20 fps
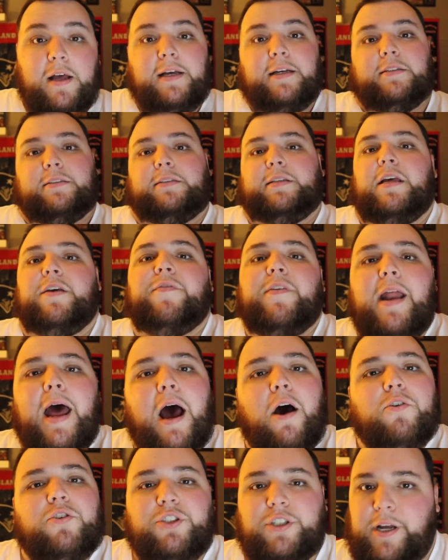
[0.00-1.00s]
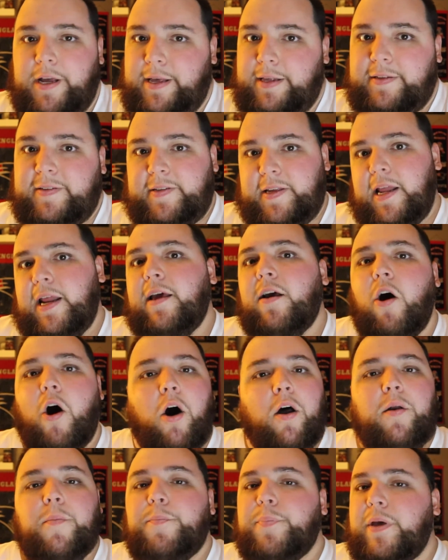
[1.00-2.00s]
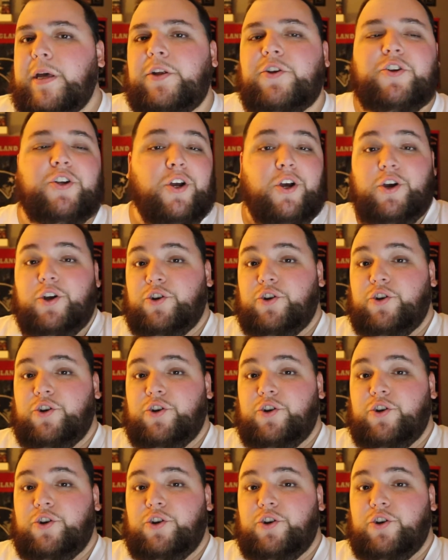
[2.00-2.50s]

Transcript: Steven Hauschka is sitting on a beach,